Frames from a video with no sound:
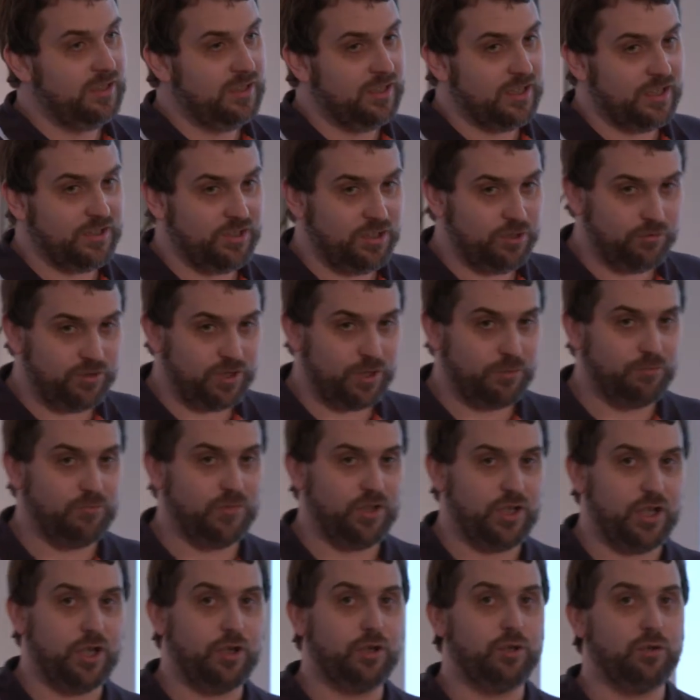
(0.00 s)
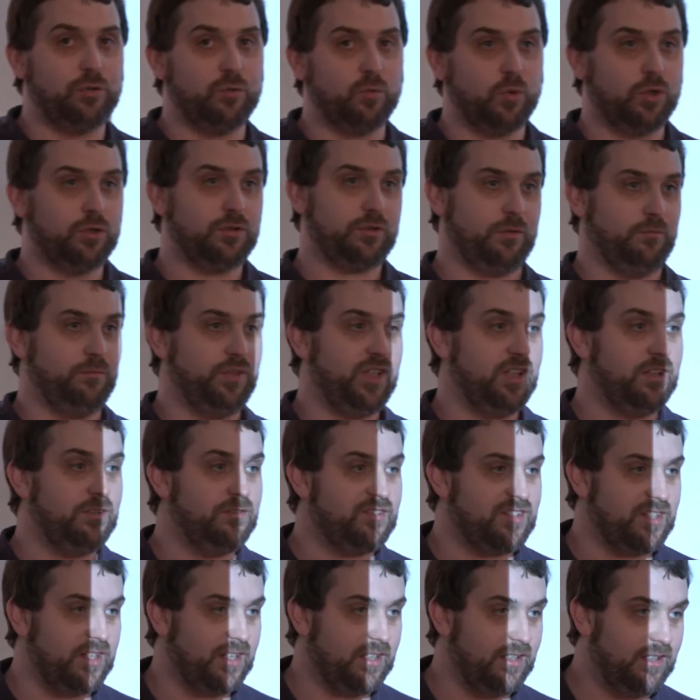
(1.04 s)
and you don't know what
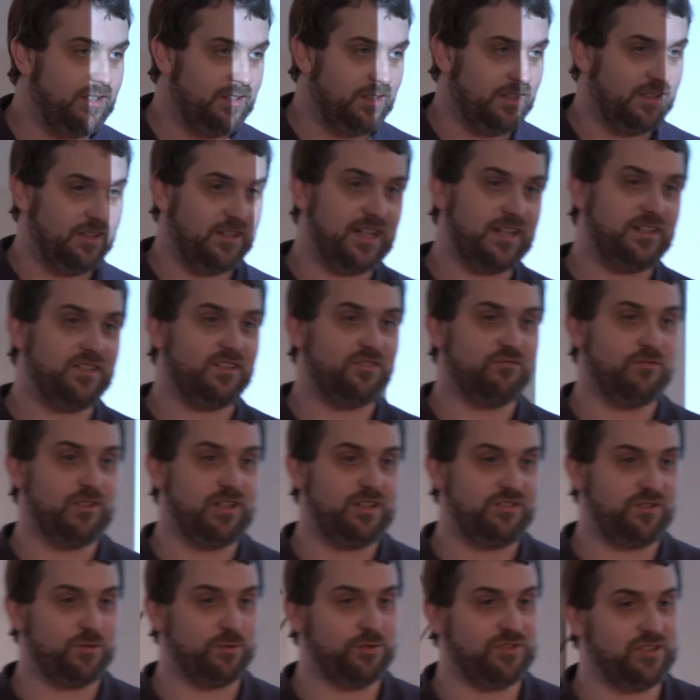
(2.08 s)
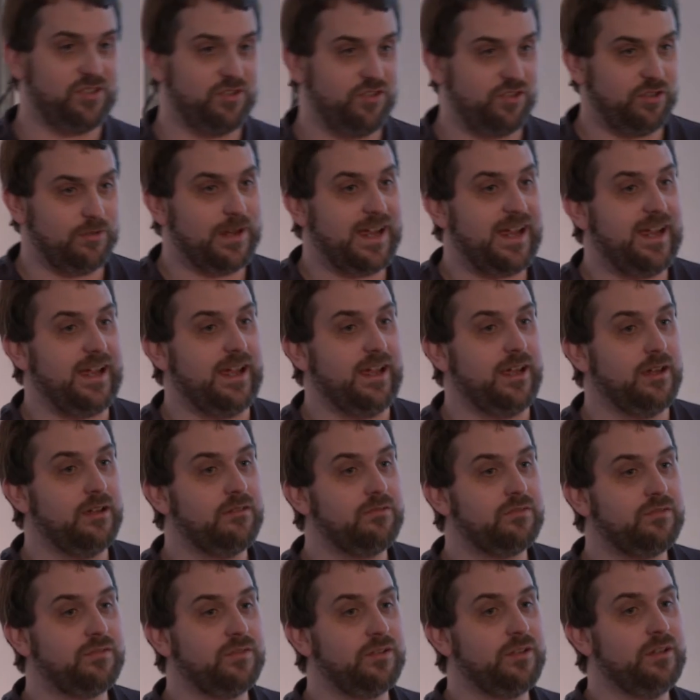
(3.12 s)
computing and data resources you
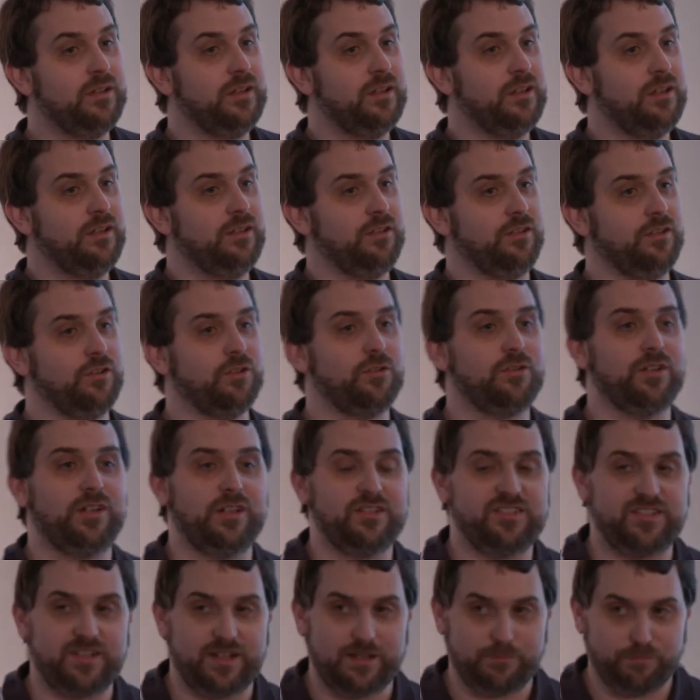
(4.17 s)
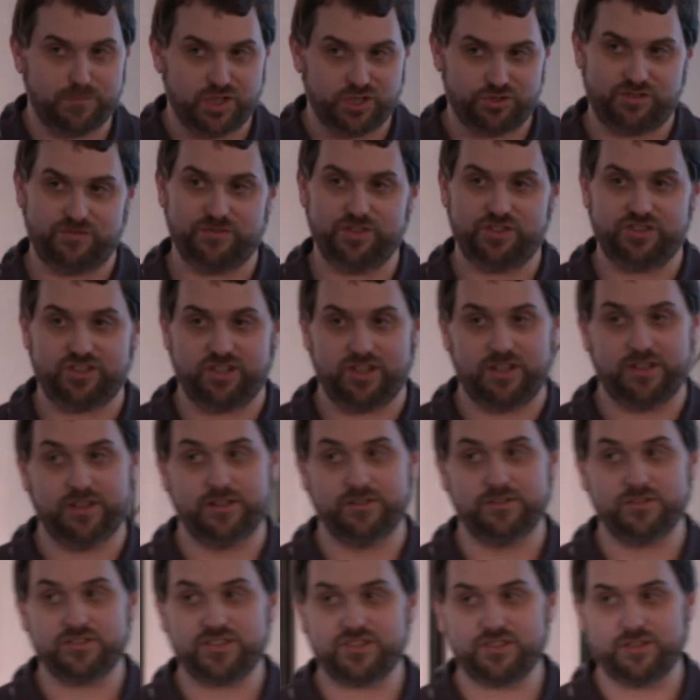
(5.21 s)
have, you're not going to stand much of a
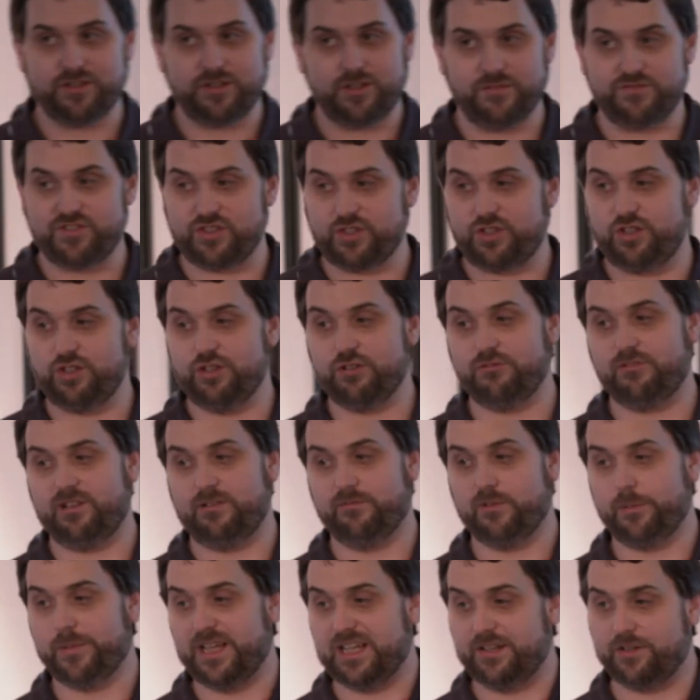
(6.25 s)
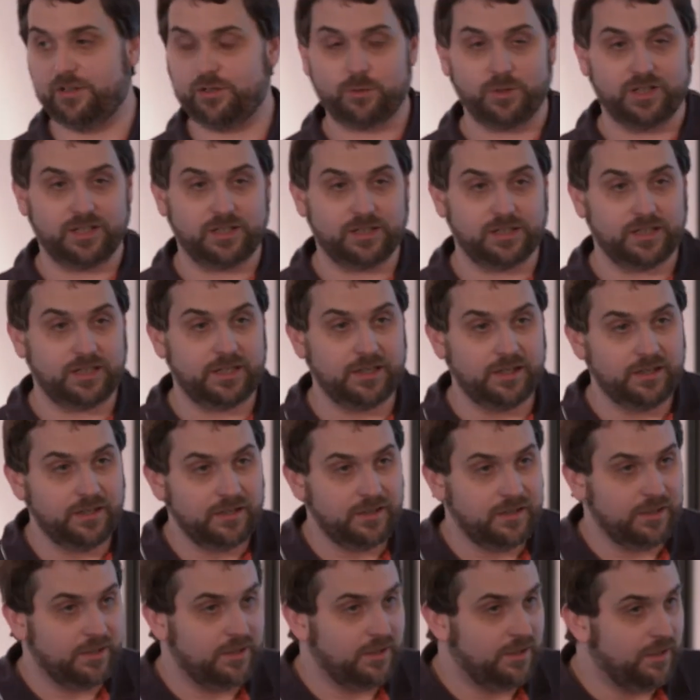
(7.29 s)
chance of securing them adequately.
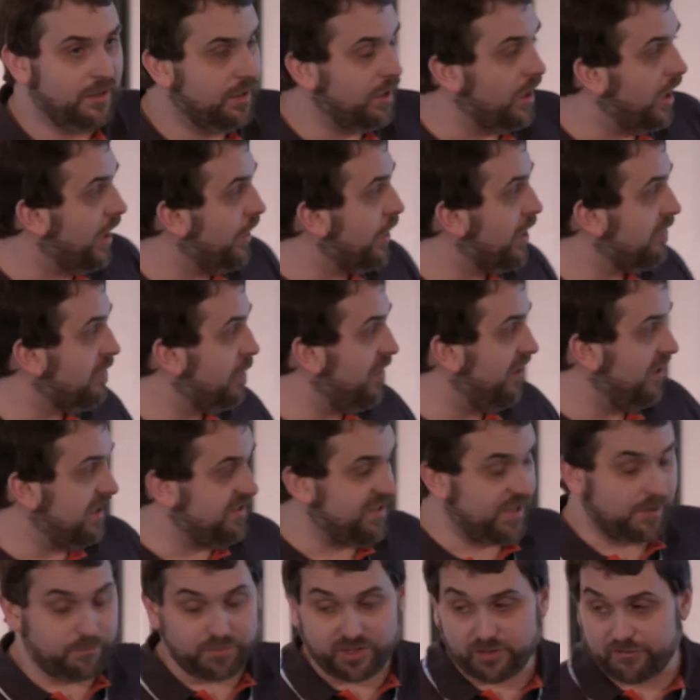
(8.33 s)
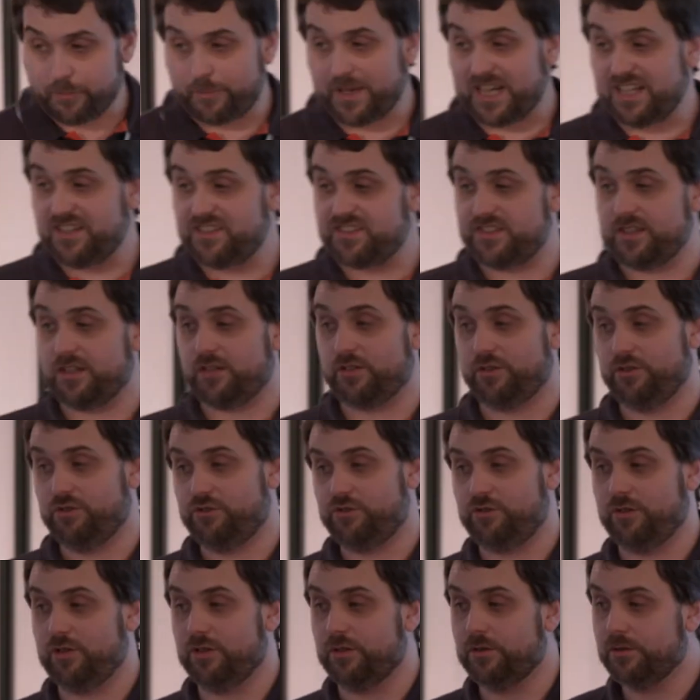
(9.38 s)
Another example of a basic
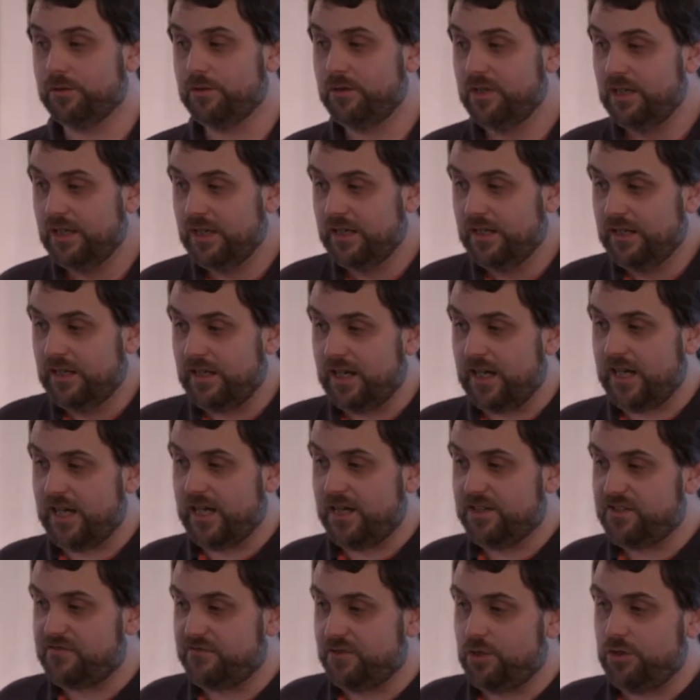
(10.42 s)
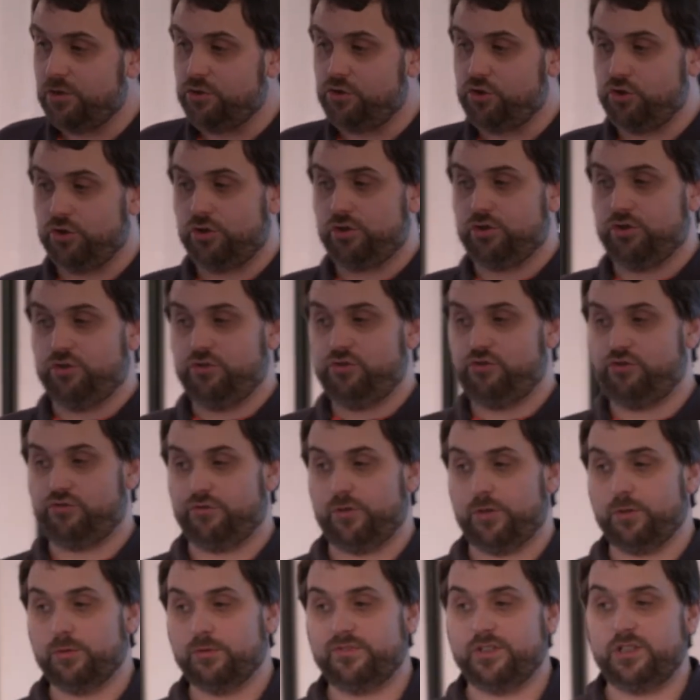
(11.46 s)
control is that you should
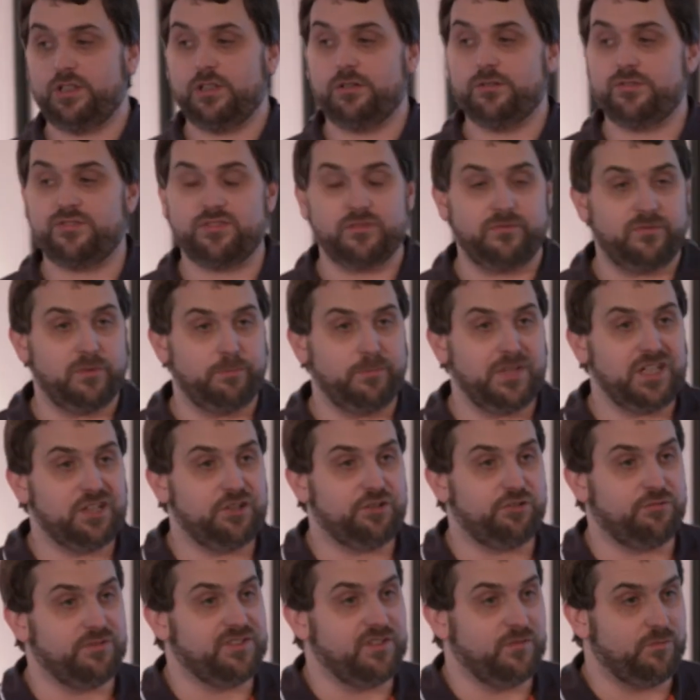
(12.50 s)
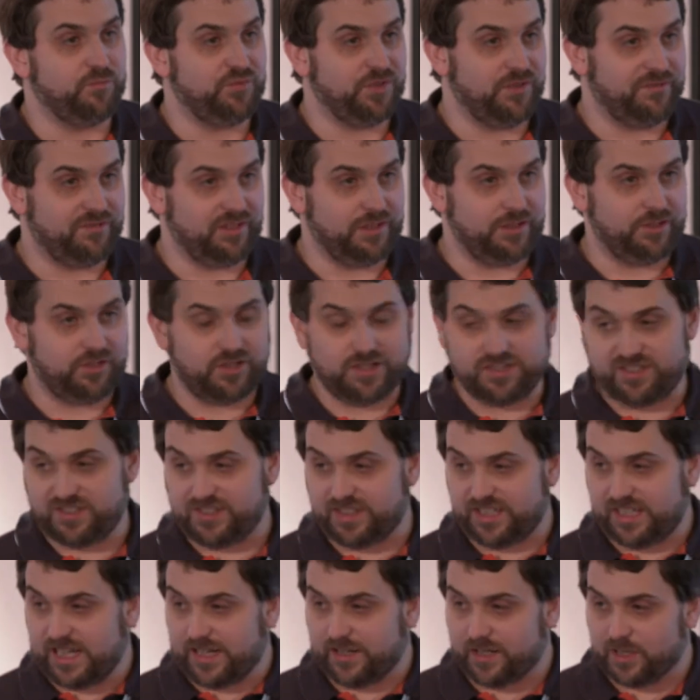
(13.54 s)
control the use of administrative privileges. And
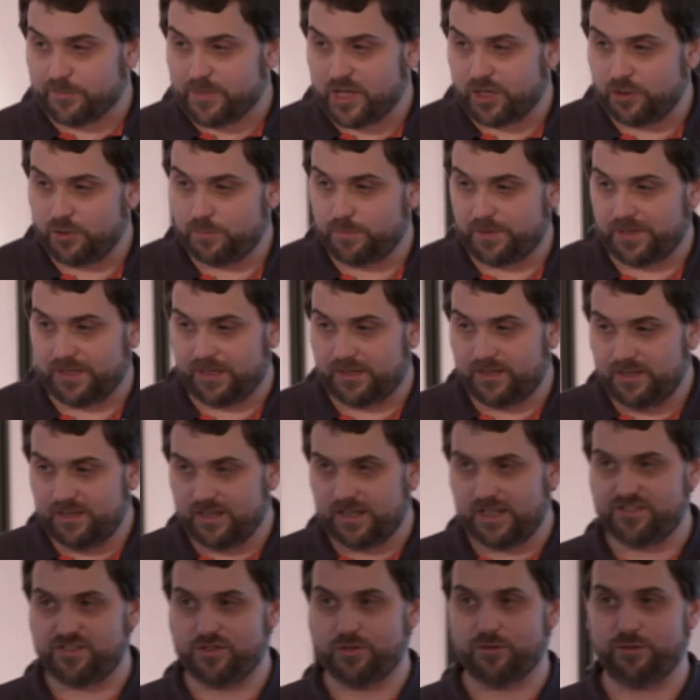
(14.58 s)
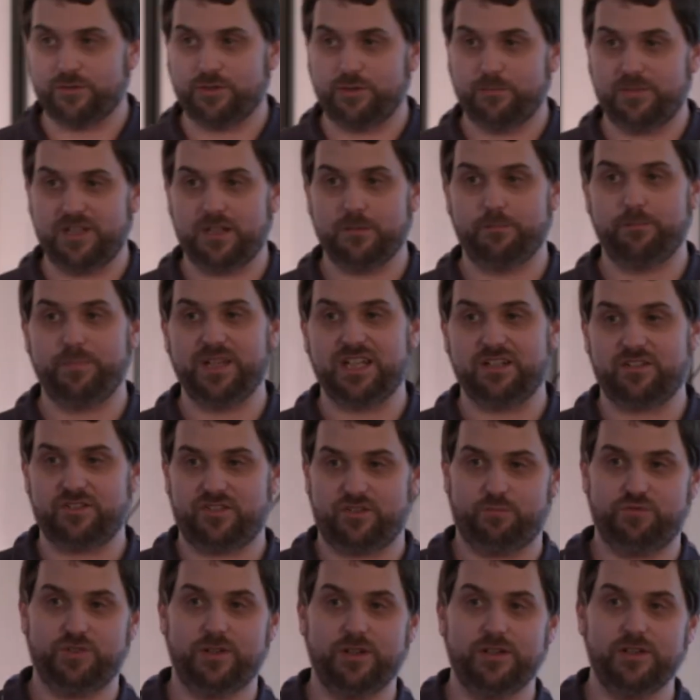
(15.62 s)
again, I'm hoping it's not going to be a big
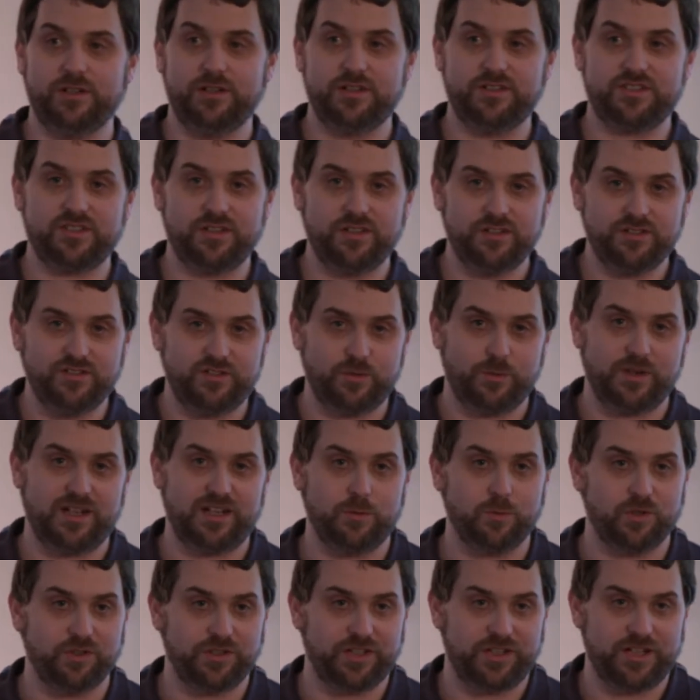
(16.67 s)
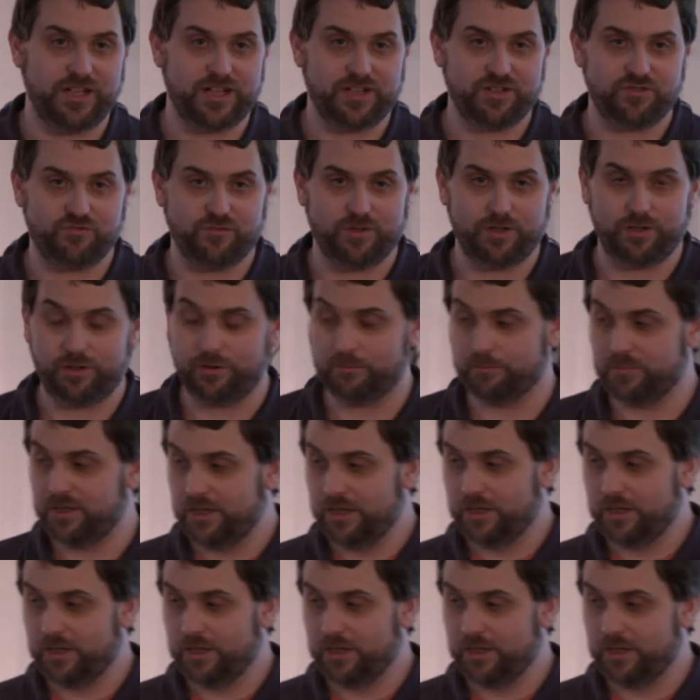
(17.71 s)
surprise to anyone in this room